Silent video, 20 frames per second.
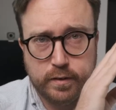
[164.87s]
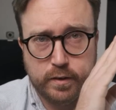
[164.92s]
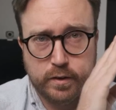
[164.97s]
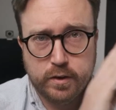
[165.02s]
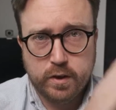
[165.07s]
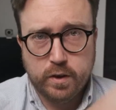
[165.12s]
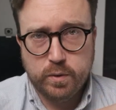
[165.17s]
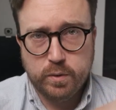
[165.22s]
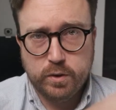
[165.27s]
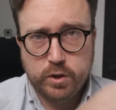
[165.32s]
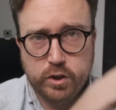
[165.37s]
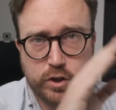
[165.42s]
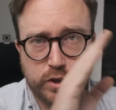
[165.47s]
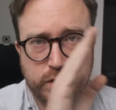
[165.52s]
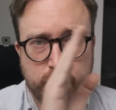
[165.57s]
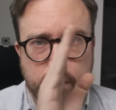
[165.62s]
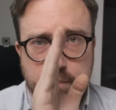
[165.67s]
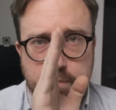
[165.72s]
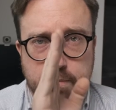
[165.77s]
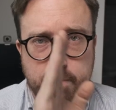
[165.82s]

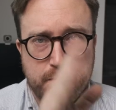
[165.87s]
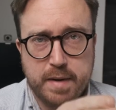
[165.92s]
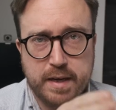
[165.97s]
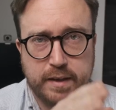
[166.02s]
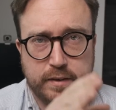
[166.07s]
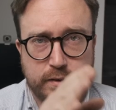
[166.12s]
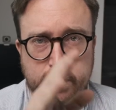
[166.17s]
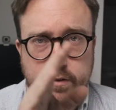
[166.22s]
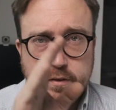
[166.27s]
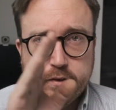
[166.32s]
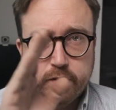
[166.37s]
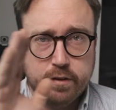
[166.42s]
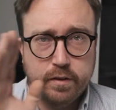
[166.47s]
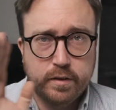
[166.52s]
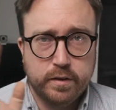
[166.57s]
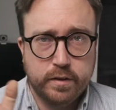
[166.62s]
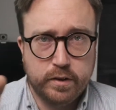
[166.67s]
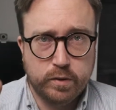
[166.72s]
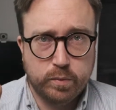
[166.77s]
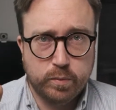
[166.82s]
Coach, mentor,
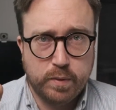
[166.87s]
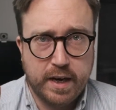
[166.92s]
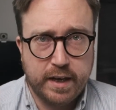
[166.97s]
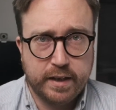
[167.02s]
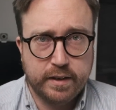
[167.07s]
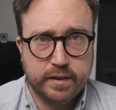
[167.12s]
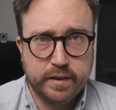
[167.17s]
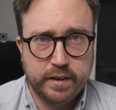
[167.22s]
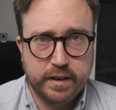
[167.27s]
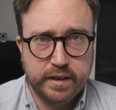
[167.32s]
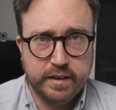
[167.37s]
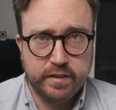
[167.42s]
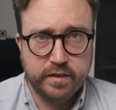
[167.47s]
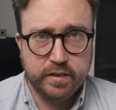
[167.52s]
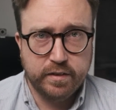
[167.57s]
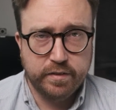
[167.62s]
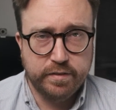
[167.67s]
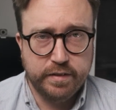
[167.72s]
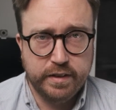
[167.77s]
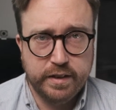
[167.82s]
direct,
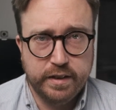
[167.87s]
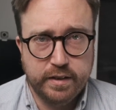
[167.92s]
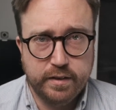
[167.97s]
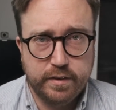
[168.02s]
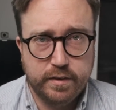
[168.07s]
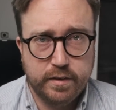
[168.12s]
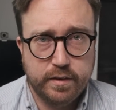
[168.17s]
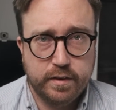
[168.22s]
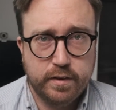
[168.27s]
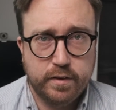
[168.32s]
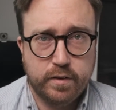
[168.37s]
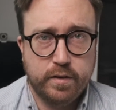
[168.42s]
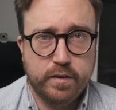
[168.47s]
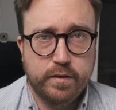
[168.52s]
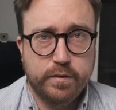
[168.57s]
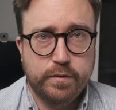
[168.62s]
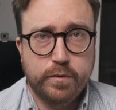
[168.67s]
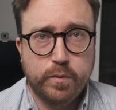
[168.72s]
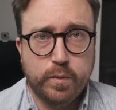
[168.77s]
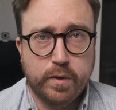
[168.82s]
intervene are the
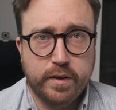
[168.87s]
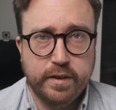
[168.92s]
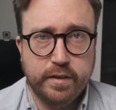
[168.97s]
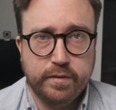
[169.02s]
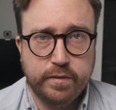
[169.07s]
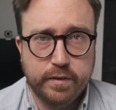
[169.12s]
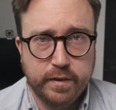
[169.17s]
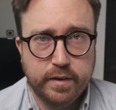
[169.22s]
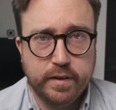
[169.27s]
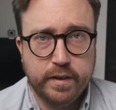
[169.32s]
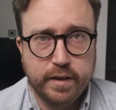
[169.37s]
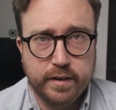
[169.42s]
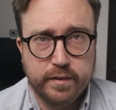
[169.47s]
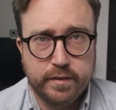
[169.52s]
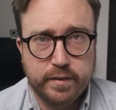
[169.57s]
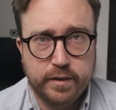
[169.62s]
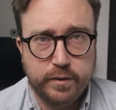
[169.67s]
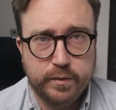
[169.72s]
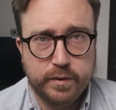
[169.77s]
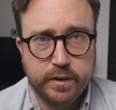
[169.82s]
four different things
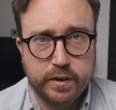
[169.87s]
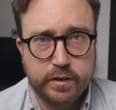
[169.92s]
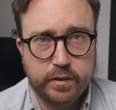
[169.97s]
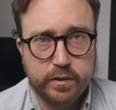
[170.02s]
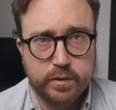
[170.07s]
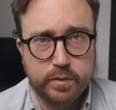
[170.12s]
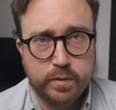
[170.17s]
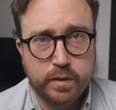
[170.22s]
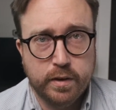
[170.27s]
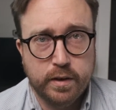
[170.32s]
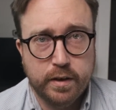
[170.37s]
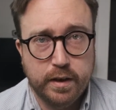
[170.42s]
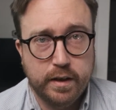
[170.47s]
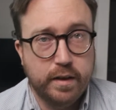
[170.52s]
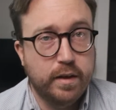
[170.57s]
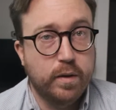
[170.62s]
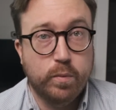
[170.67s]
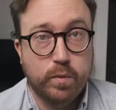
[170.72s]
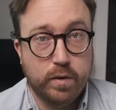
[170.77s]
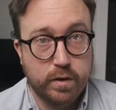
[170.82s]
that you can do in
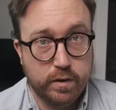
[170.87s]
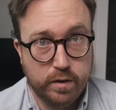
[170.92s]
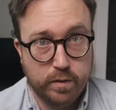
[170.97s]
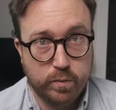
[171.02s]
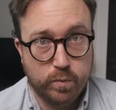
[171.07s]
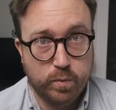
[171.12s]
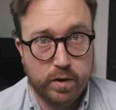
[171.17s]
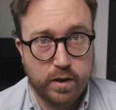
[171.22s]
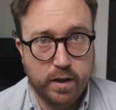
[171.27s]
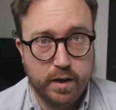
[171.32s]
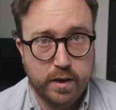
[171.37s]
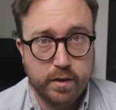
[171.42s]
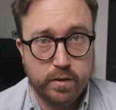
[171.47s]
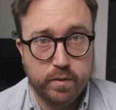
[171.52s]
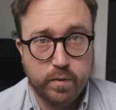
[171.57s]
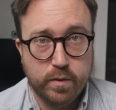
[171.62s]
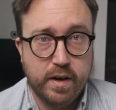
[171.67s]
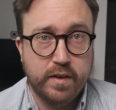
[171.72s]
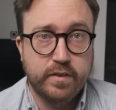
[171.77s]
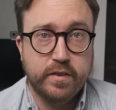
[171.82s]
a one-on-one
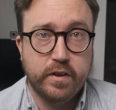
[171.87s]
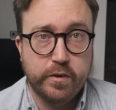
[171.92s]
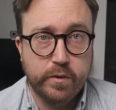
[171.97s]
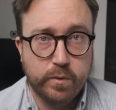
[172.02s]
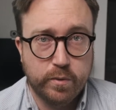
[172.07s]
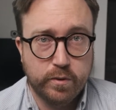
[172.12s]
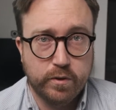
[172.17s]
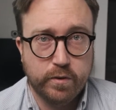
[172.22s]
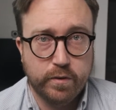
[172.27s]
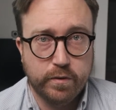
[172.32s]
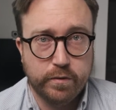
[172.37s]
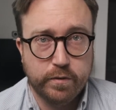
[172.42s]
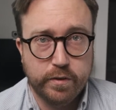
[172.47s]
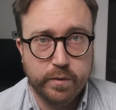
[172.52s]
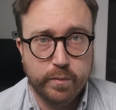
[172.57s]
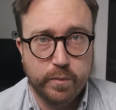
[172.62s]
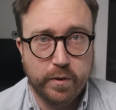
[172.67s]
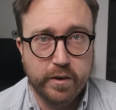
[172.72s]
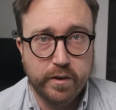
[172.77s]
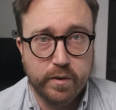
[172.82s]
or as a knock-on from the
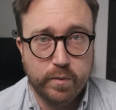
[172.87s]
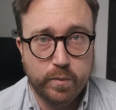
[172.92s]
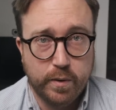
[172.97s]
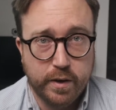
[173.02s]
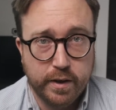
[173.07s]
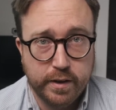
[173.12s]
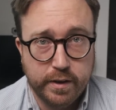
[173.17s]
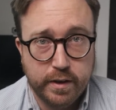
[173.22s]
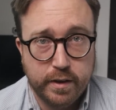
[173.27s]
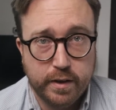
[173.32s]
one-on-one.